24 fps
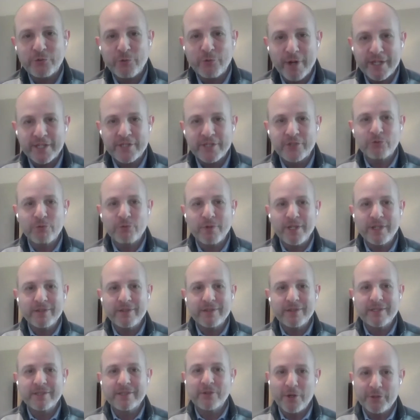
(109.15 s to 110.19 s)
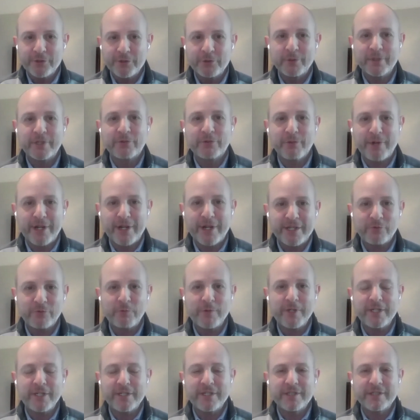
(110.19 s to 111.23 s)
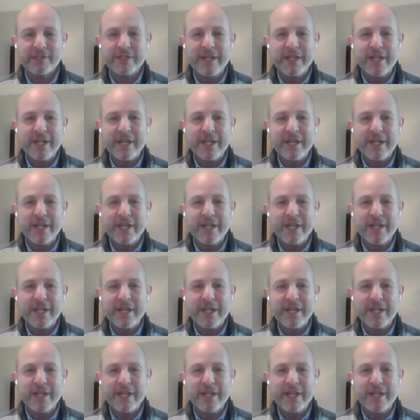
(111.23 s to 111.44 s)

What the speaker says: greatest strength is also its greatest weakness.